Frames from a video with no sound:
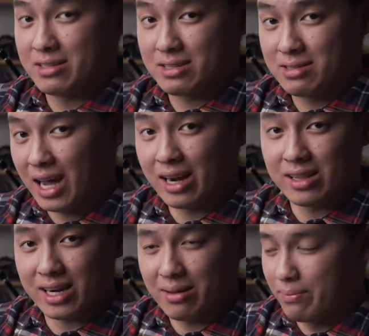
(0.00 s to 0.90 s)
It's kind
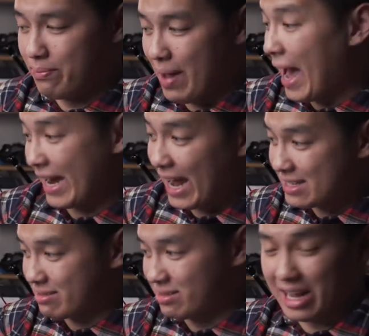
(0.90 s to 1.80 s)
of like a
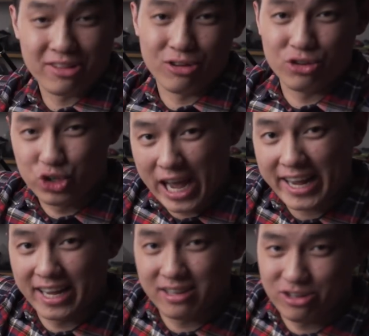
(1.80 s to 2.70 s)
badass leather
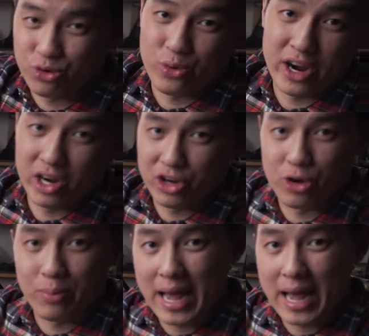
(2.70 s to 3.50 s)
jacket you're wearing on your